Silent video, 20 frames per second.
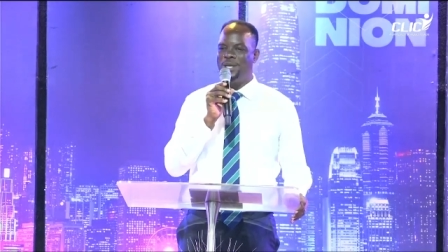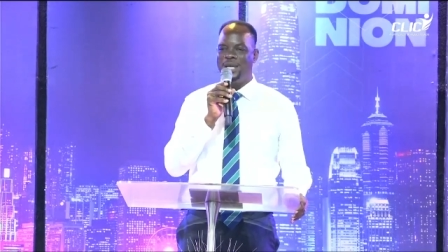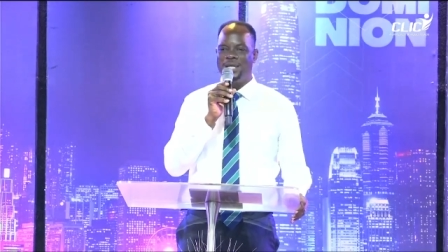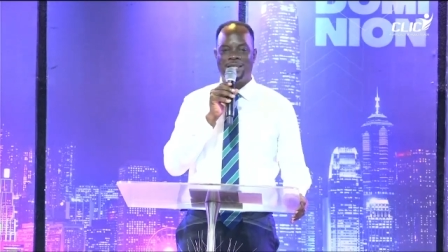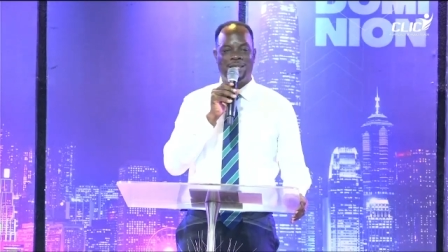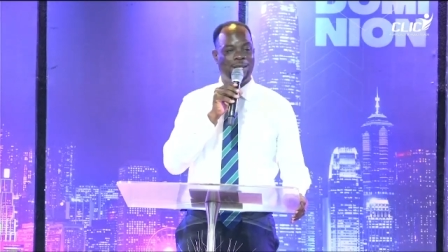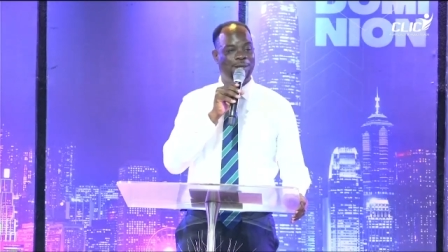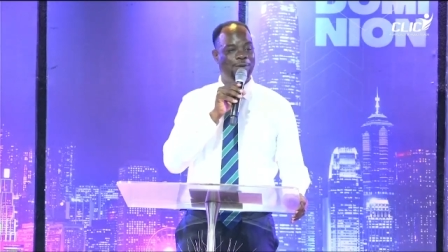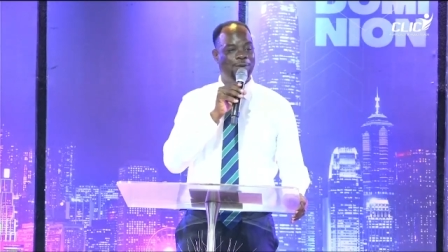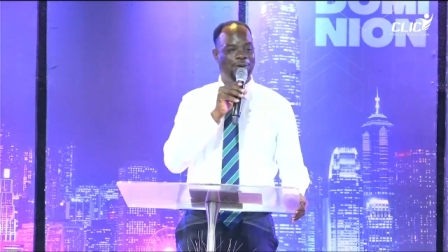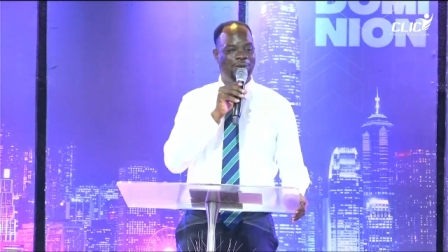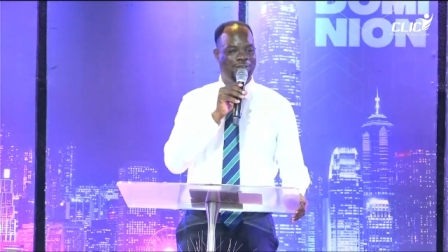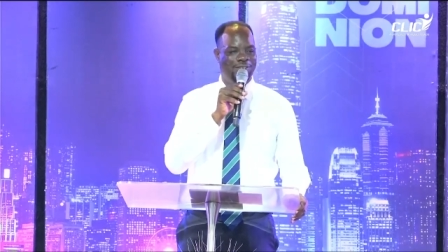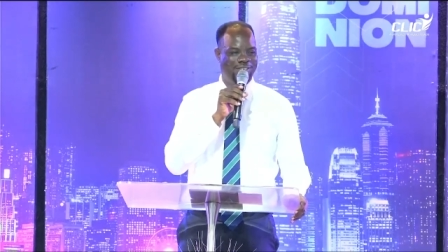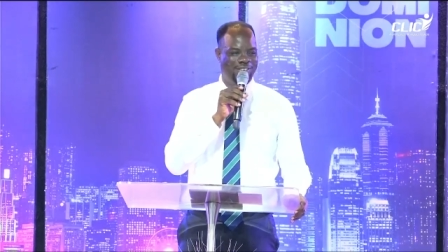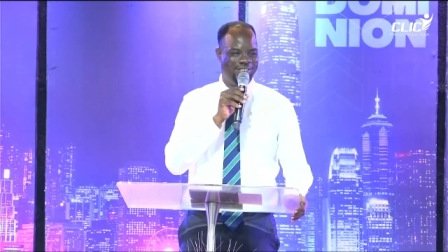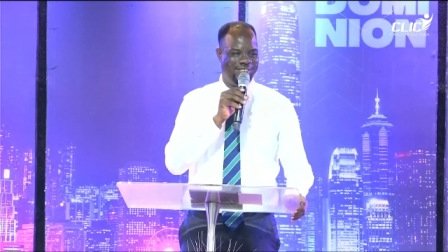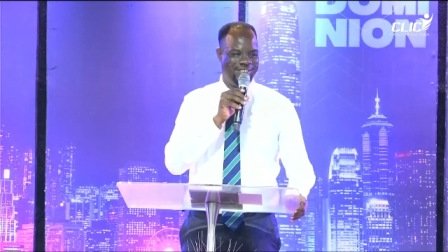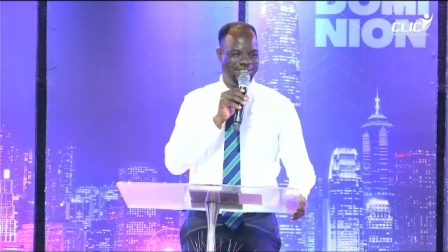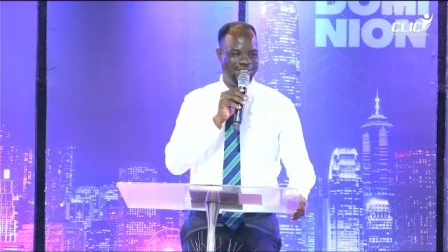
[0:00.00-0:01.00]
he said,
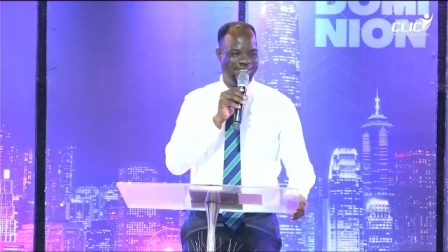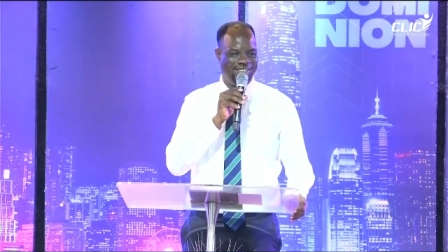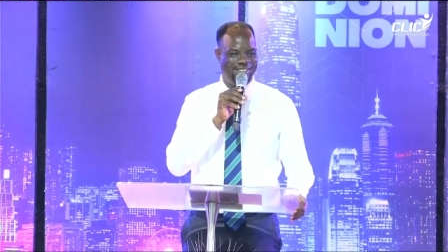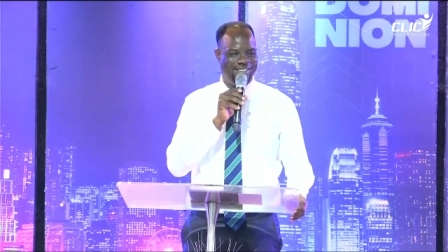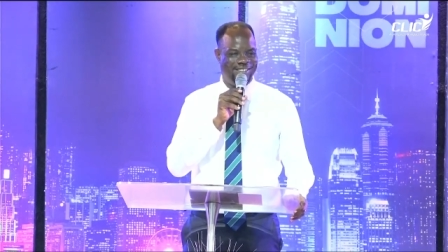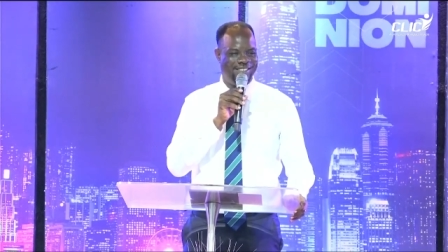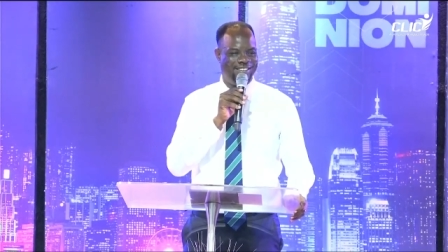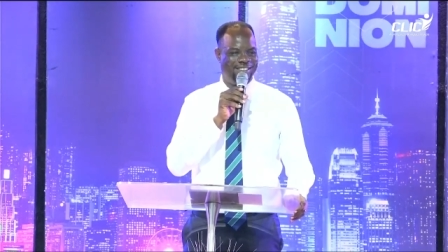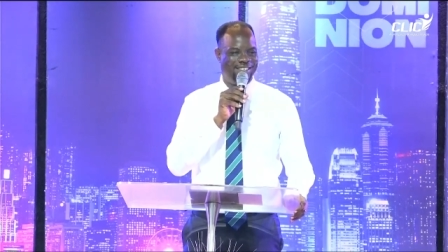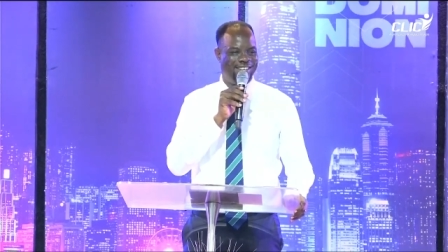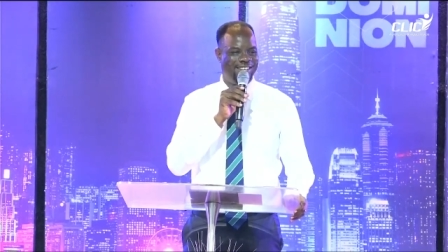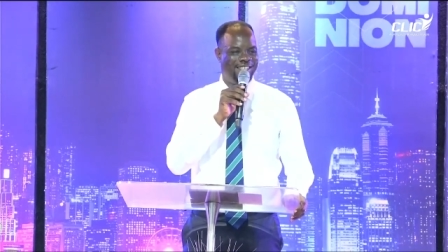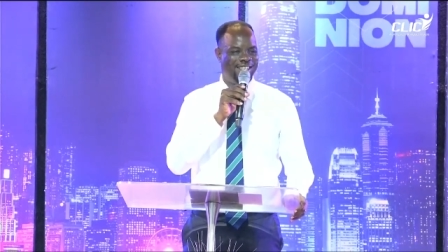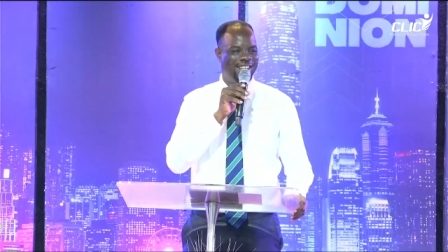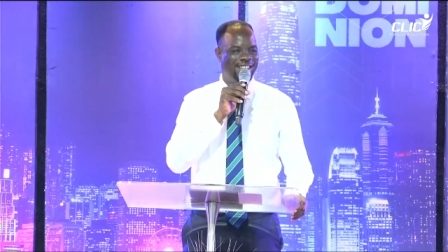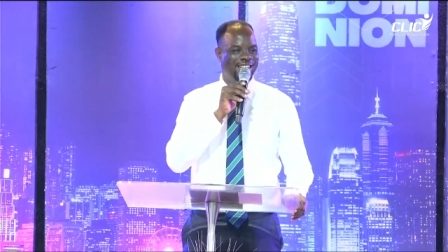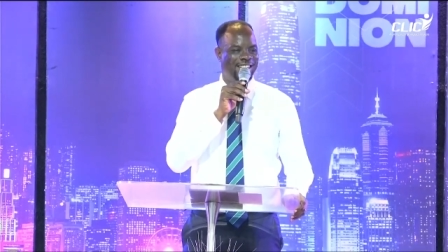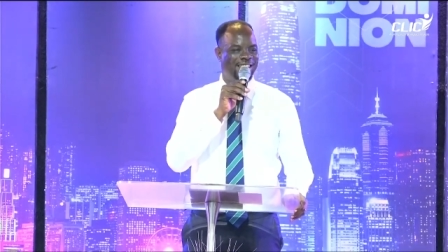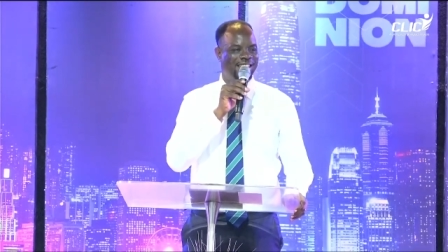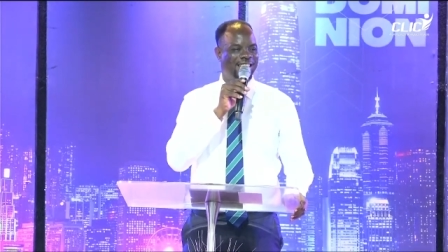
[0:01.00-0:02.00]
No.
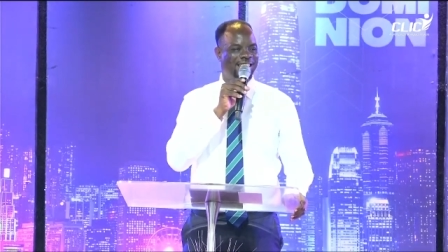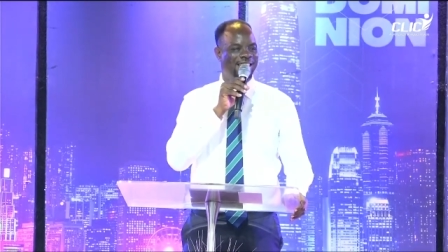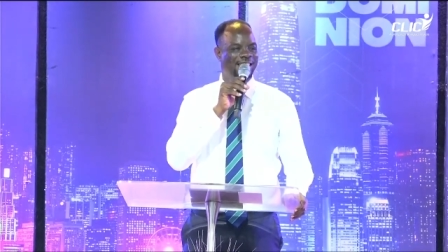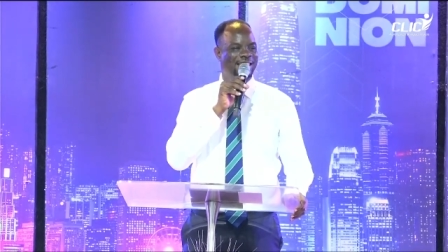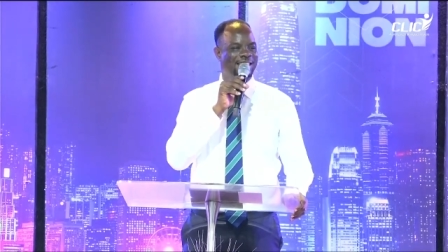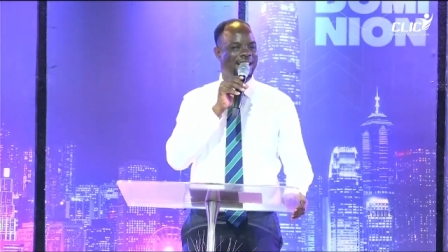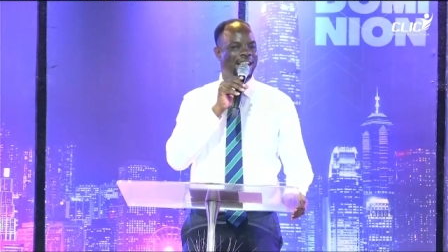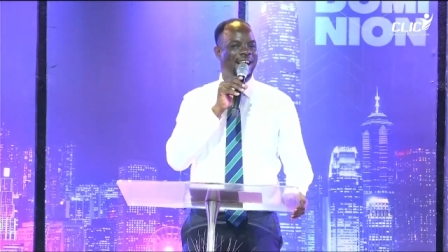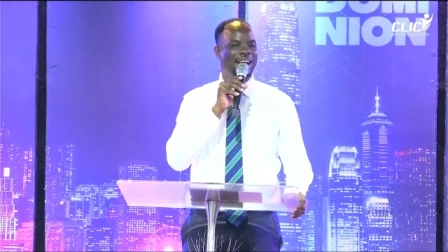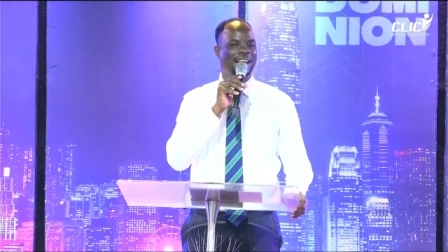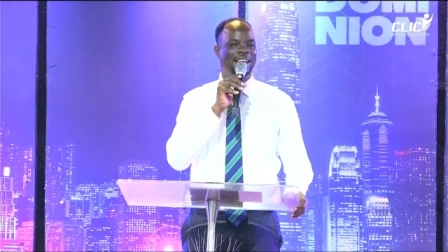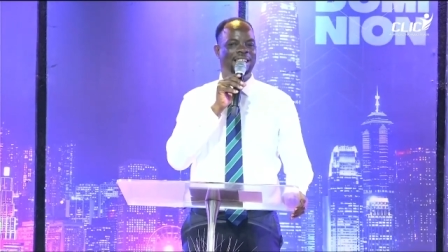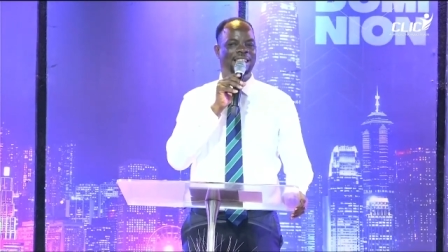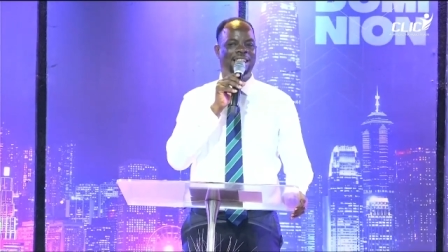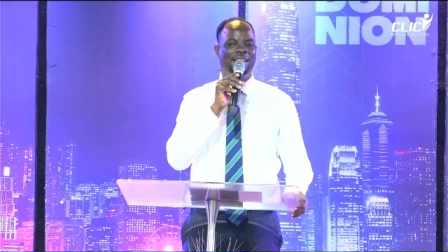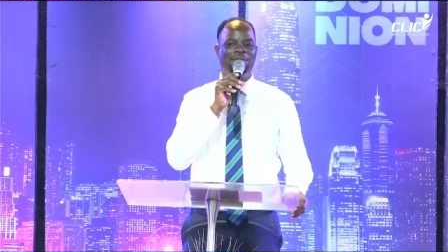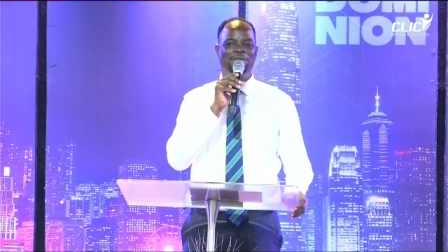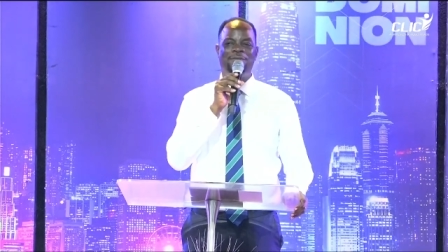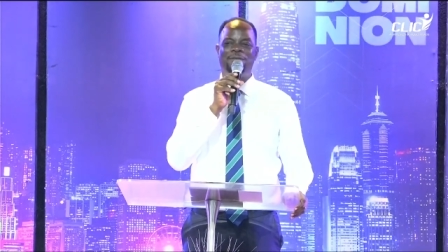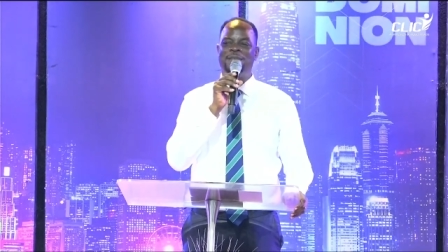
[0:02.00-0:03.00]
He said, If they